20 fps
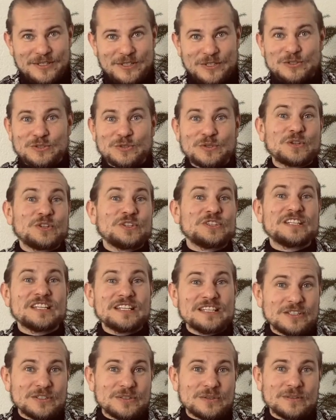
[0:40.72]
to
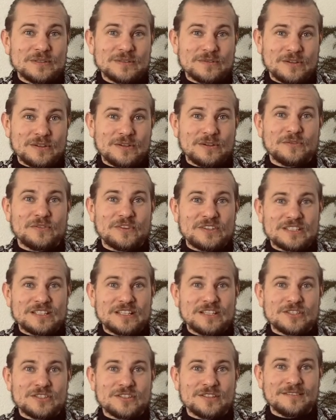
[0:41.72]
continue the
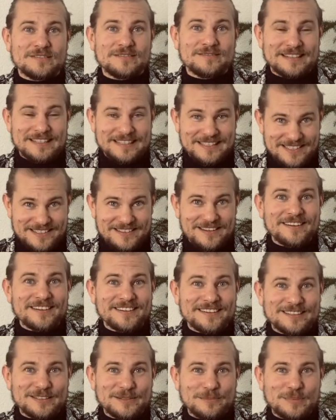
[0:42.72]
conversation they started
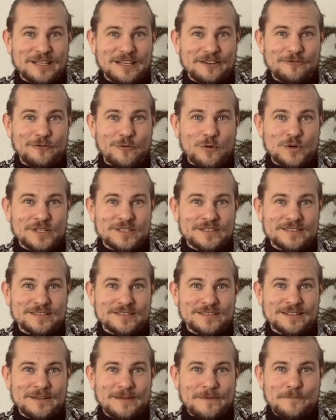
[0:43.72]
in the Black Forest
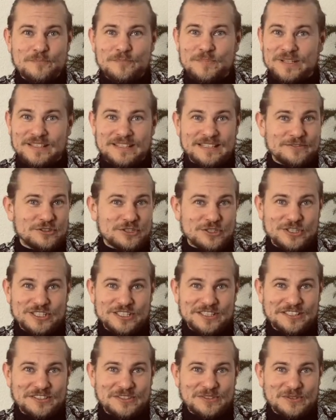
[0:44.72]
but never
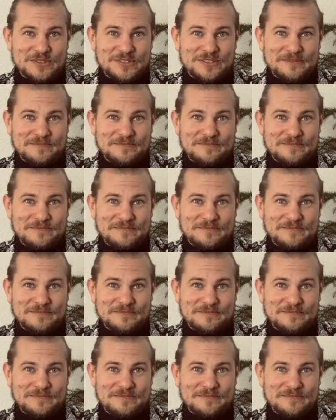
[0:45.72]
continued.